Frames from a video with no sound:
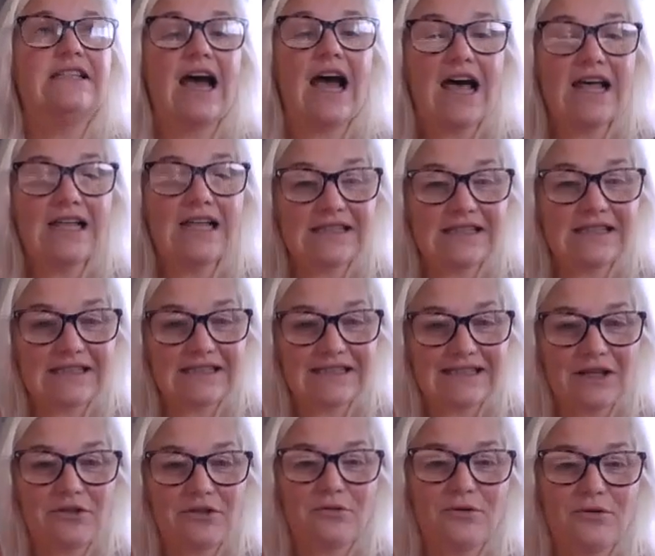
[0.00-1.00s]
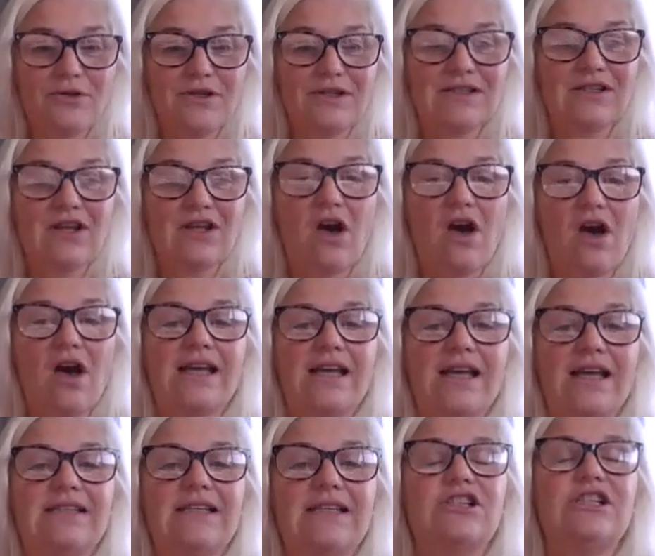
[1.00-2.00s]
dance through the
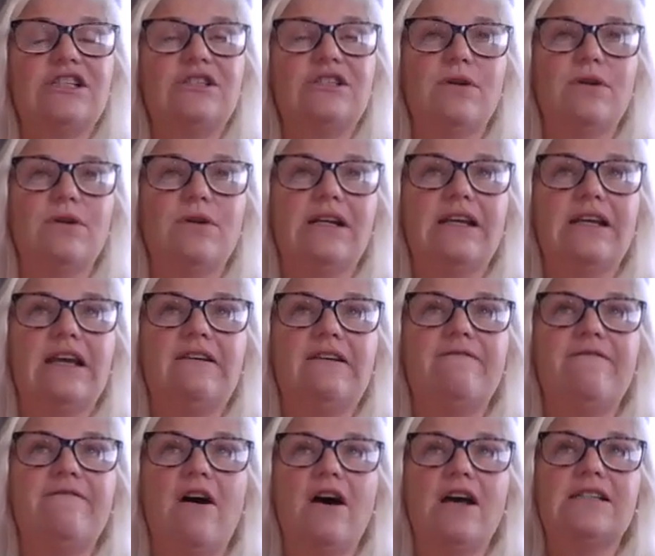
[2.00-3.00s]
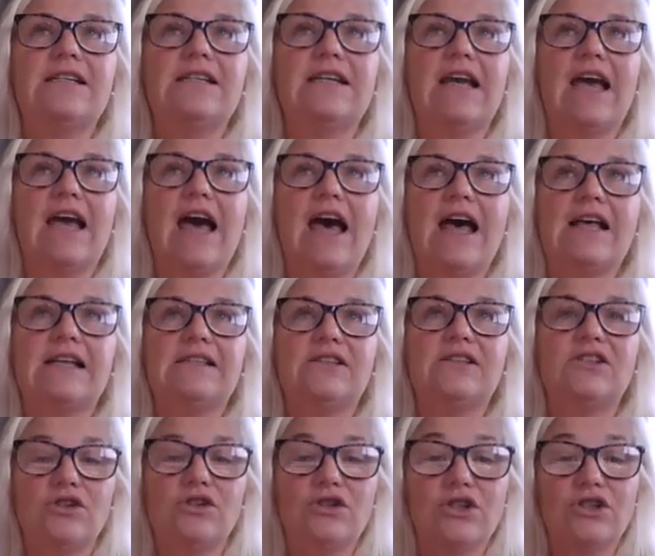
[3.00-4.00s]
skies, and she's really inviting
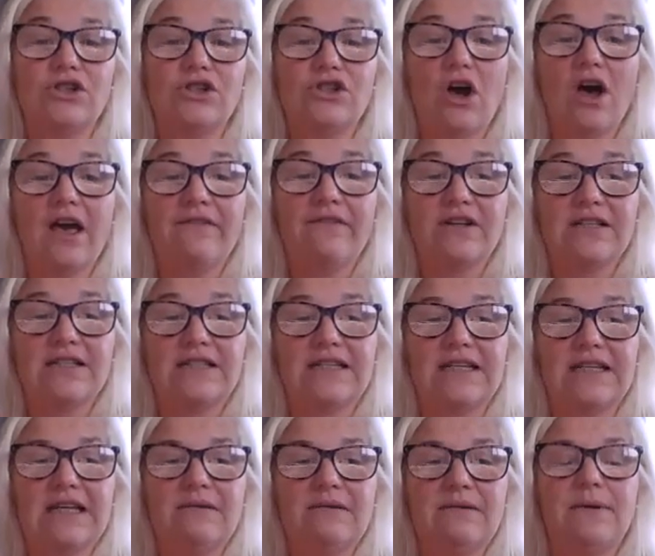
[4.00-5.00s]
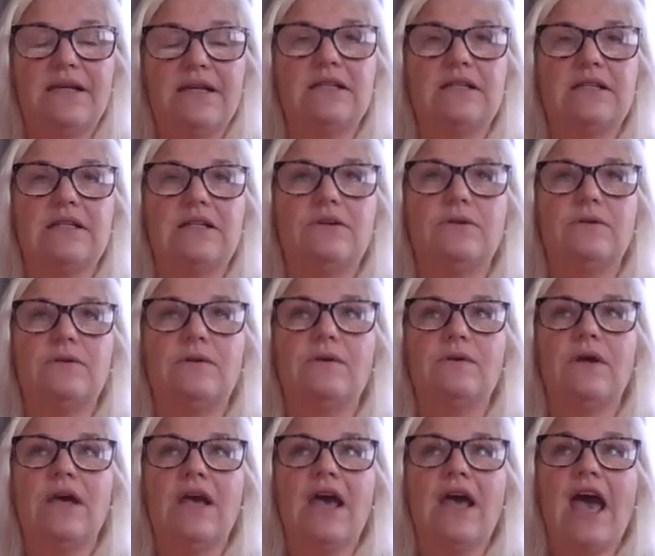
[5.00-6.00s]
us to dive in deep
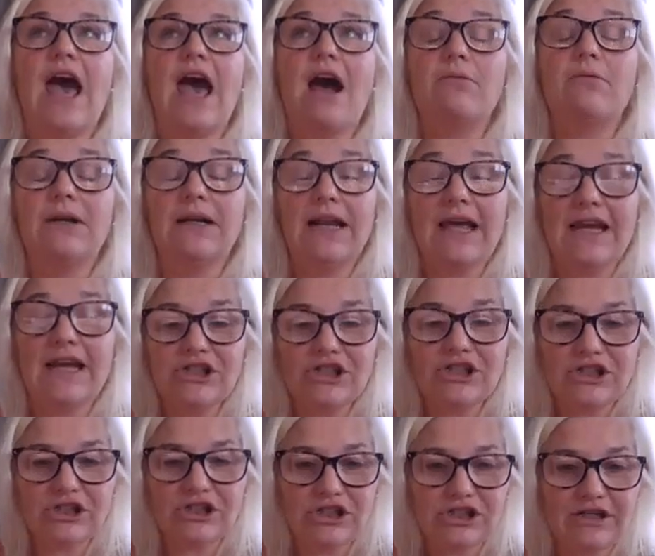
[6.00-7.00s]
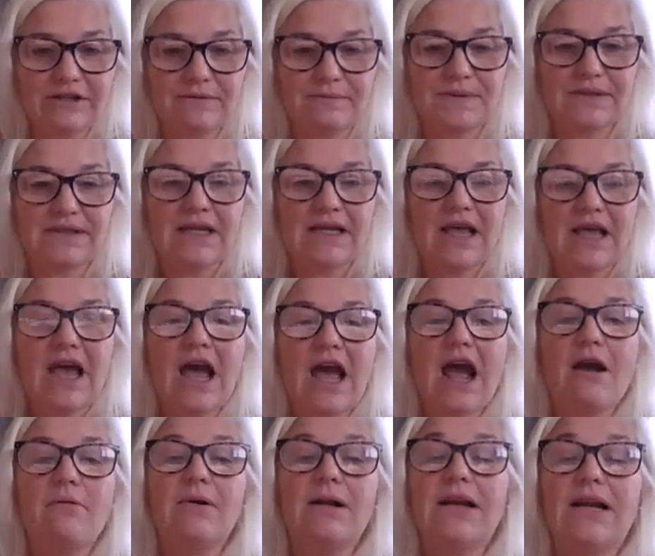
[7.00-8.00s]
into our relationships
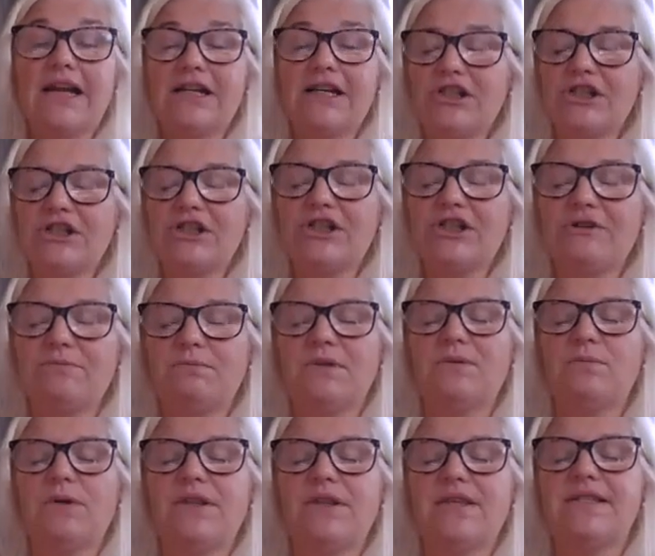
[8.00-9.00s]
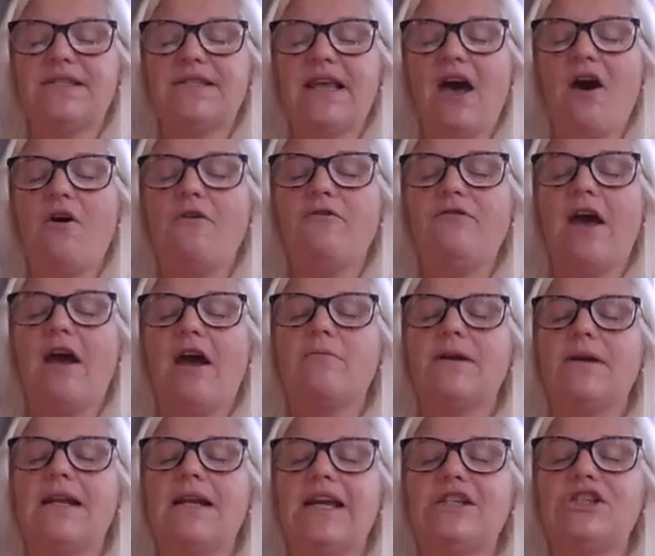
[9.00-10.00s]
with self, our
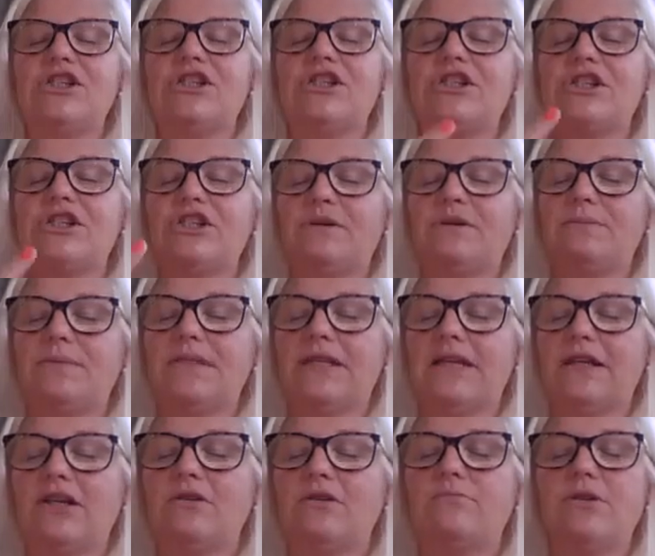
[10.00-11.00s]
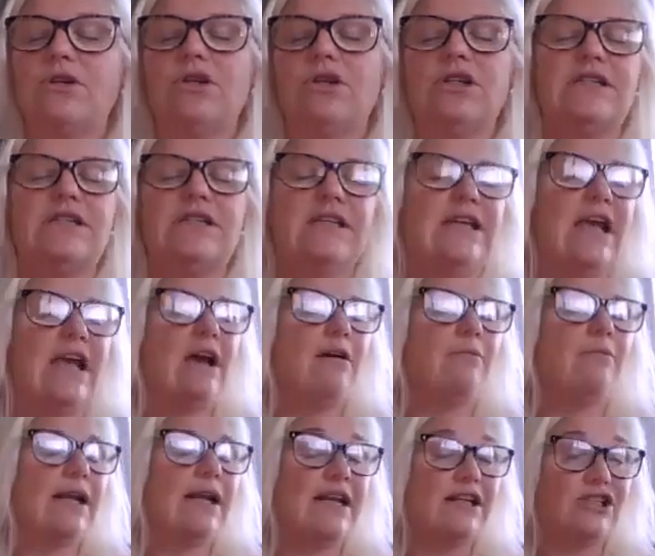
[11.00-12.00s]
relationships in community,
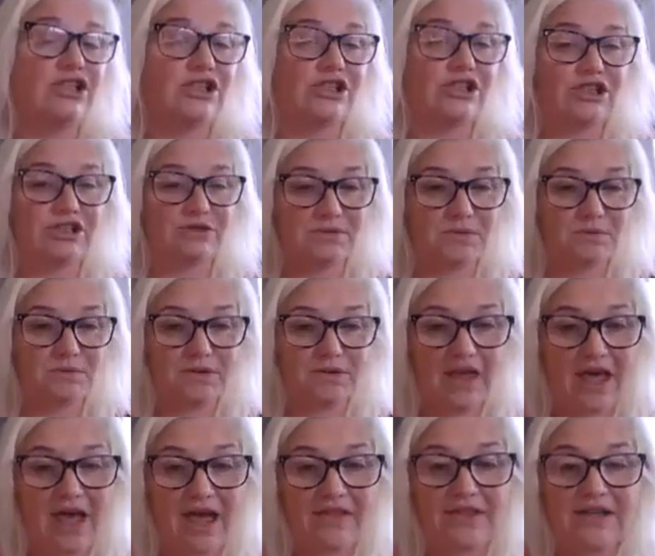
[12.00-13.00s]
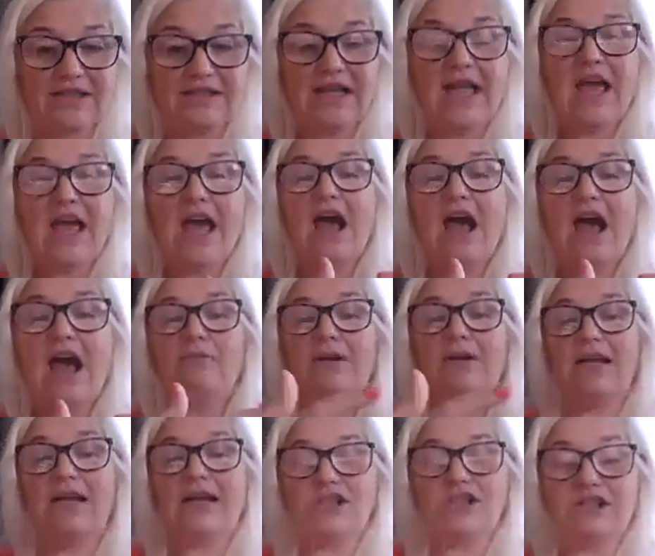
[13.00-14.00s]
our relationships with others, our
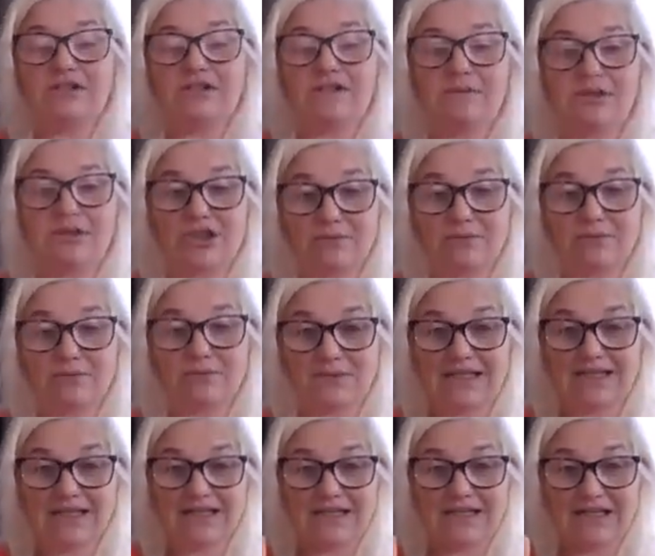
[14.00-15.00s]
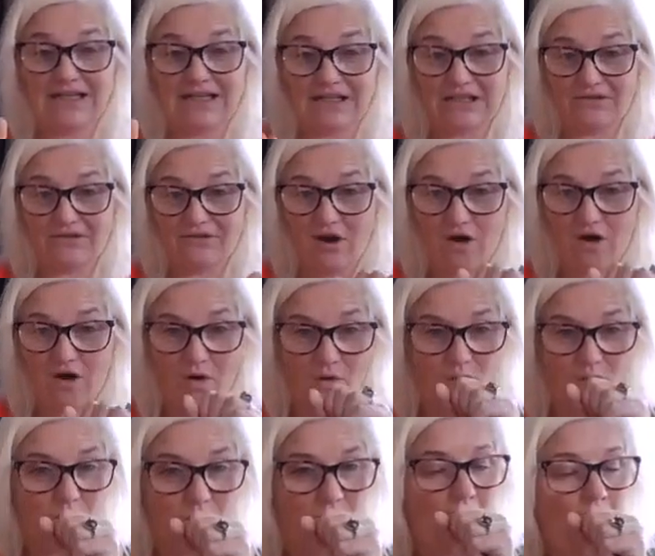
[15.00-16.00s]
relationships as a collective
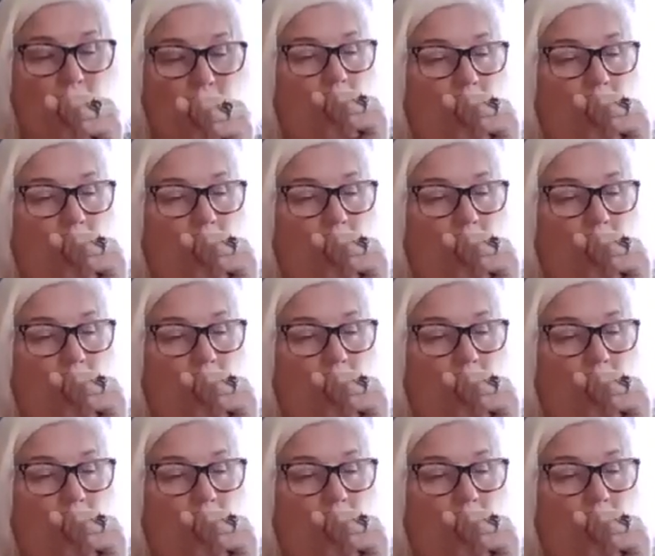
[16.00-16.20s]
whole.